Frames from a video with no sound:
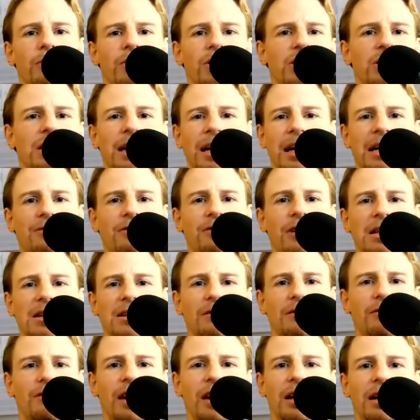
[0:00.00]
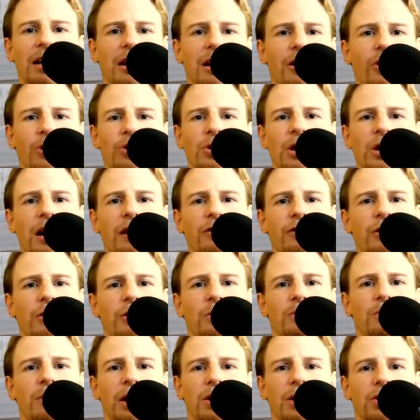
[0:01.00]
Just like as a vegan, I also have
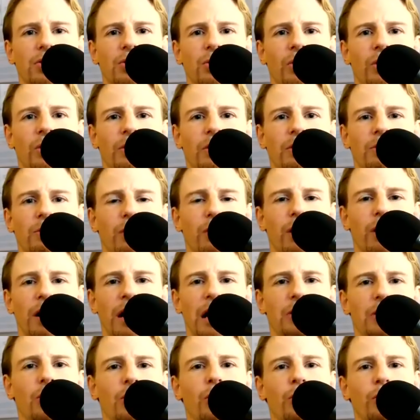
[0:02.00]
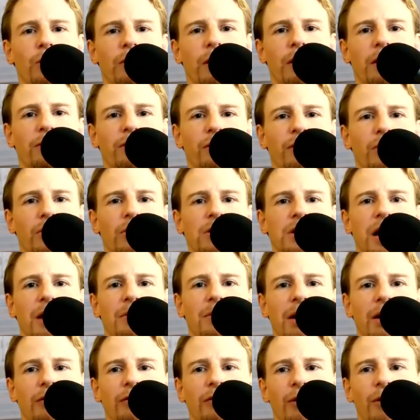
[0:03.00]
to make sure where I know where my food is
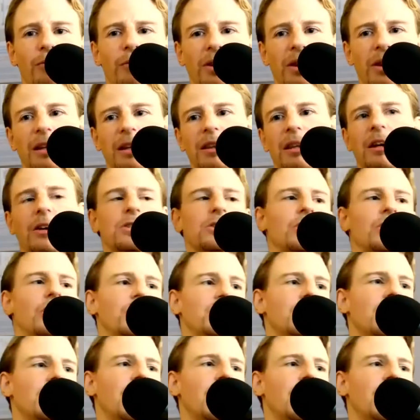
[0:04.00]
coming from and that there's not